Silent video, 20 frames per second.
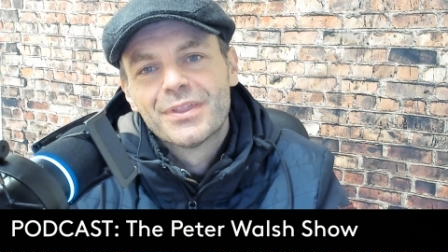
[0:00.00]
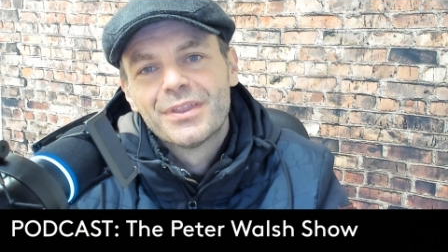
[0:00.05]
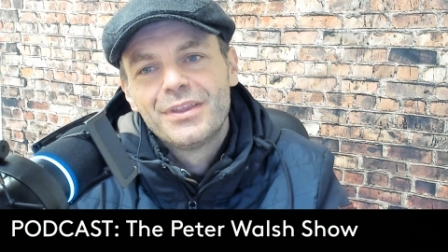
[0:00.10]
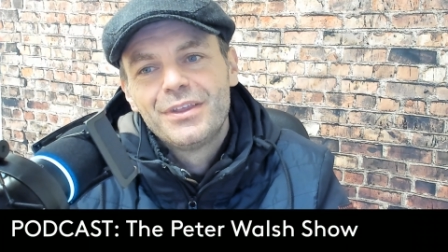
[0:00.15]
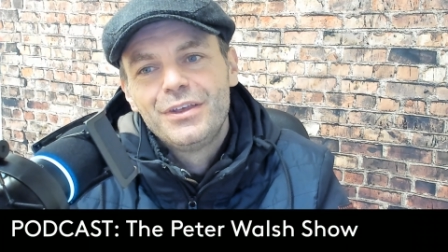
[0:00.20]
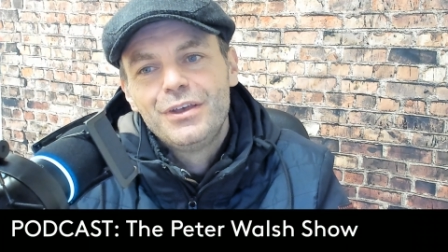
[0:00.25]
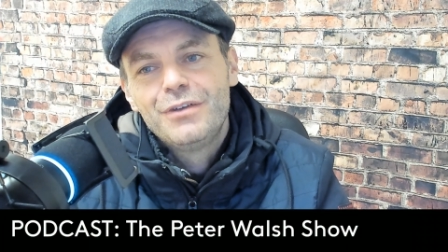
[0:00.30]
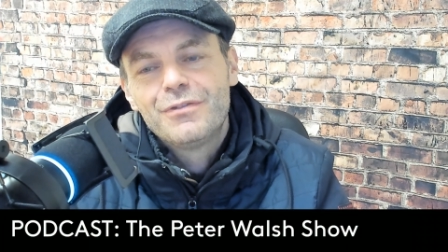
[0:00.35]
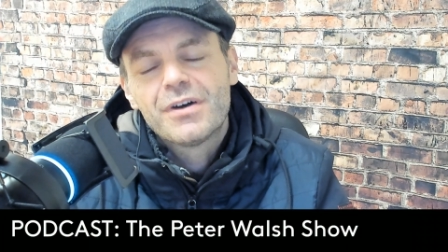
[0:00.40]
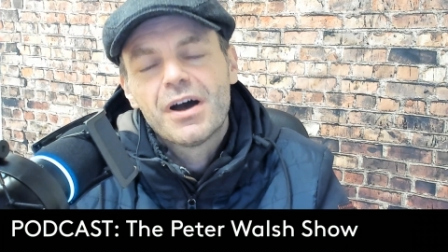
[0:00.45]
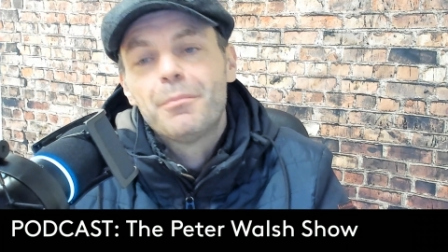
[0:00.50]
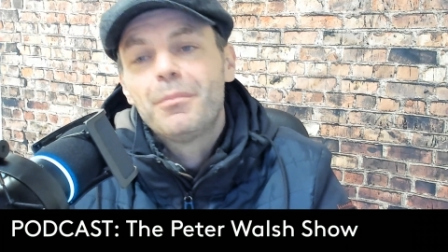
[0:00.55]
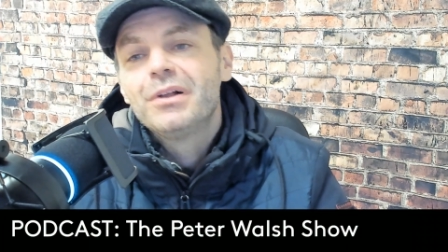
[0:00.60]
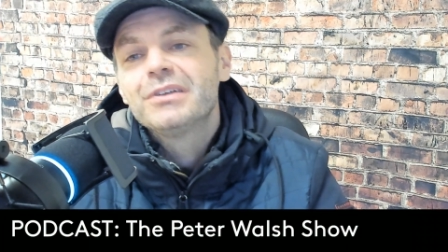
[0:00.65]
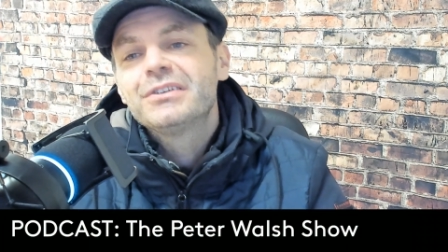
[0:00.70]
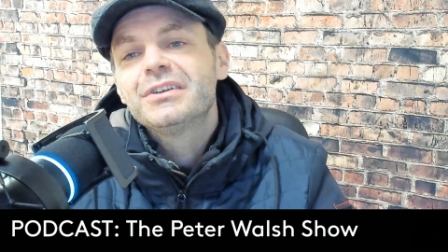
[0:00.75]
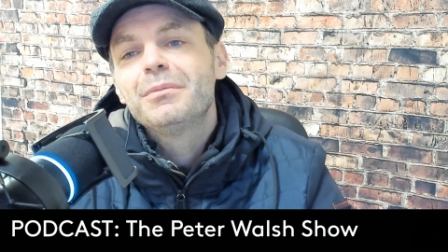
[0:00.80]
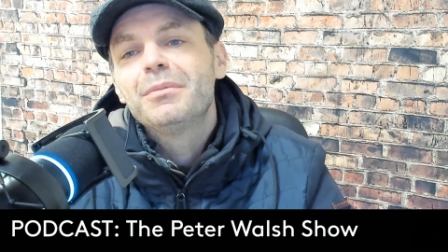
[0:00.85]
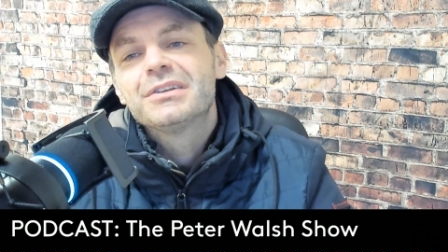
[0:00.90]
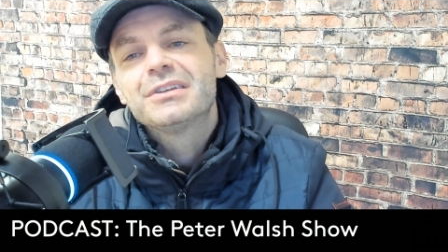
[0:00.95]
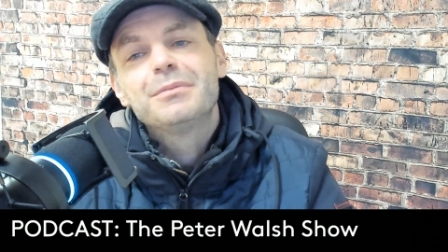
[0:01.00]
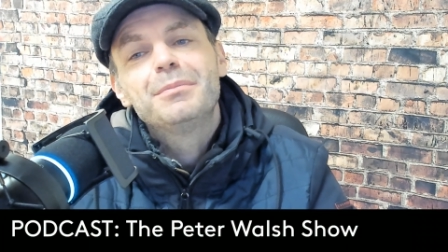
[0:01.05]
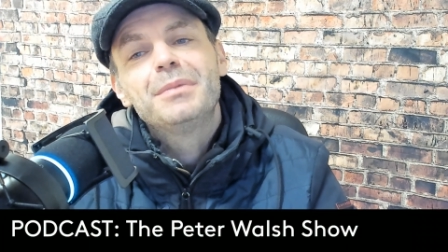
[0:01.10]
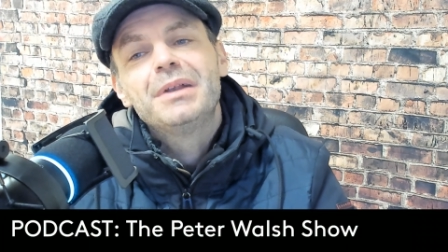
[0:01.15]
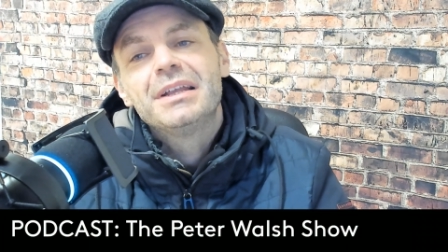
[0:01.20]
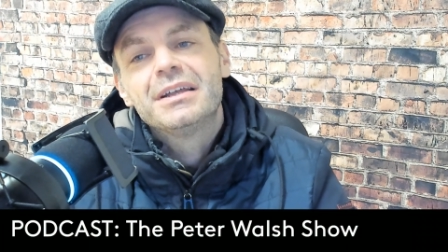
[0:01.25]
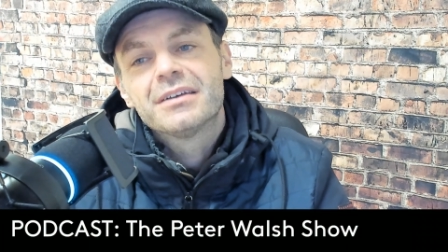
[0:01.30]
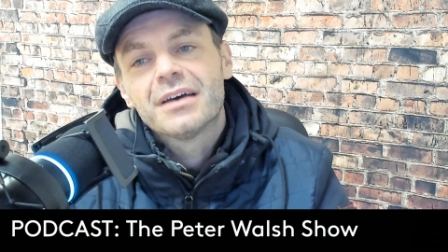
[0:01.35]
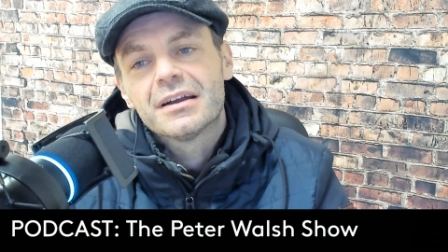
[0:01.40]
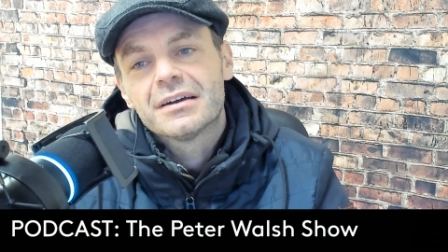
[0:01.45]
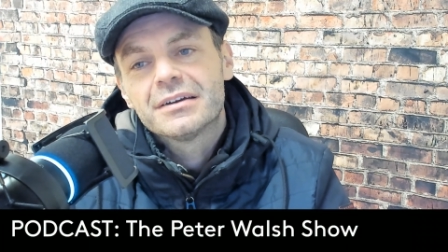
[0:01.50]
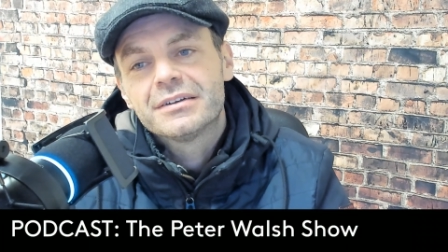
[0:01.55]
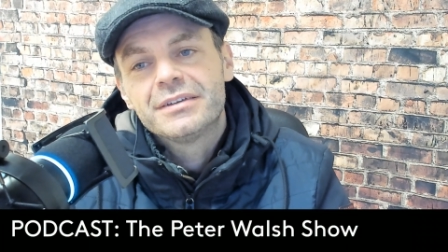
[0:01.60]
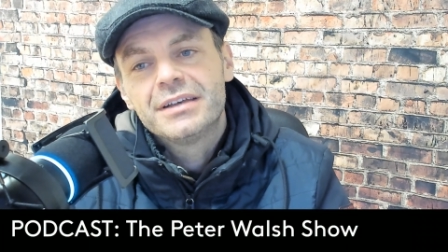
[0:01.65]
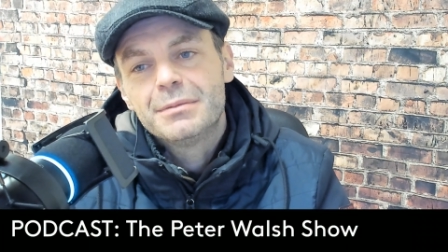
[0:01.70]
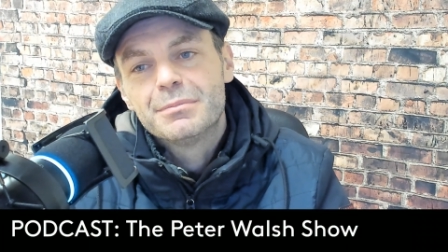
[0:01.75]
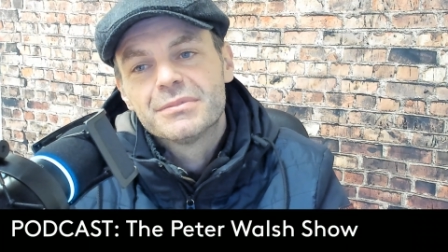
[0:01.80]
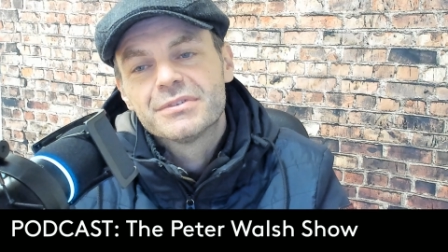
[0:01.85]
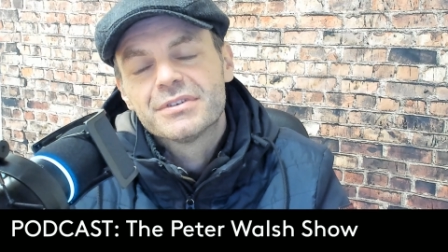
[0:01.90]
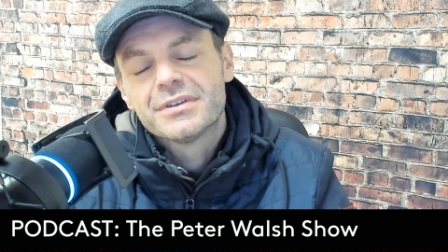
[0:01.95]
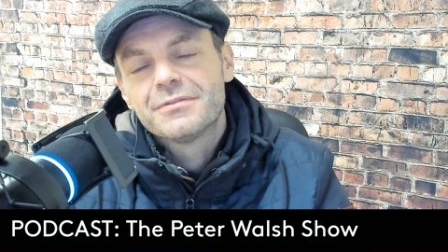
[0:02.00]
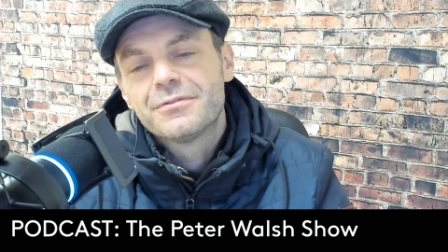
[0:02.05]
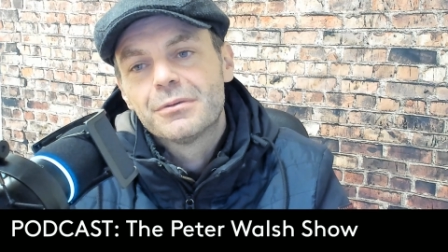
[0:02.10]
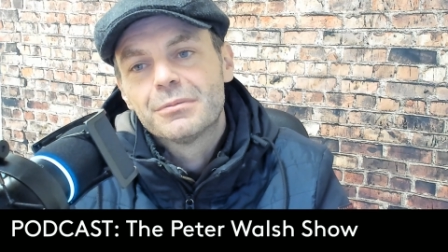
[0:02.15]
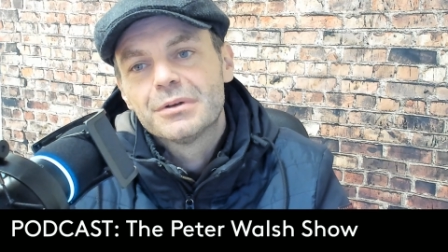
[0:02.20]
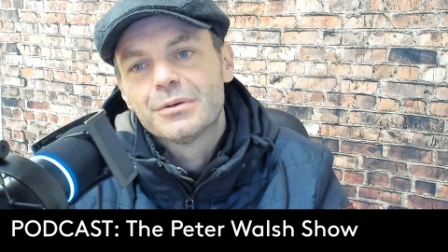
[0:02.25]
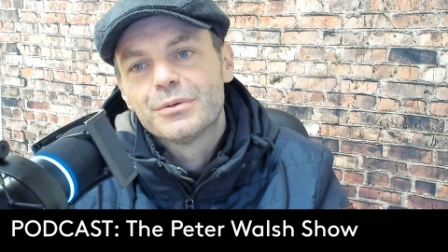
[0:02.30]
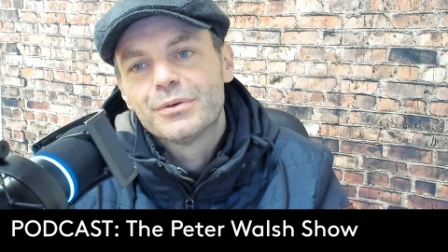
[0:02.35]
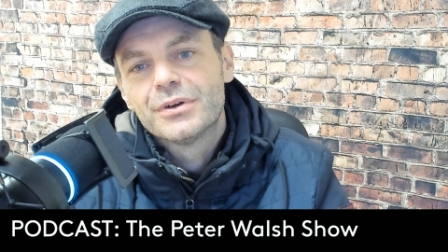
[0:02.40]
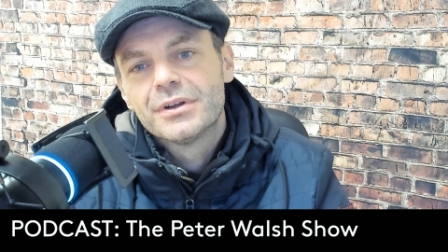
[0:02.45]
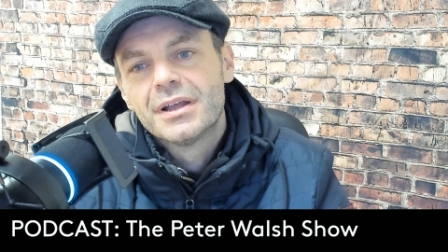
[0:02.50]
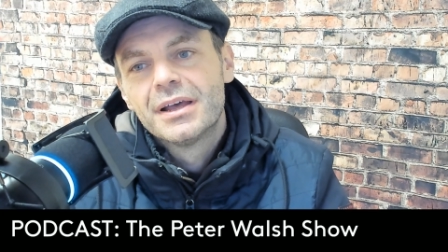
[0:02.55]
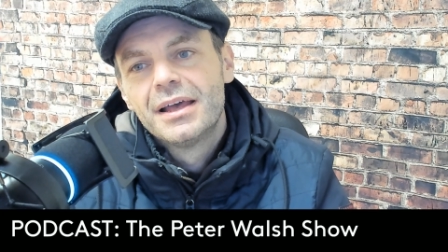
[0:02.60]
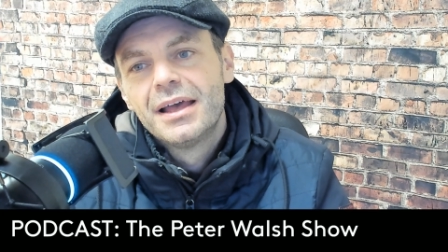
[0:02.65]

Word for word: you've got multi multi million dollar teams in Formula One,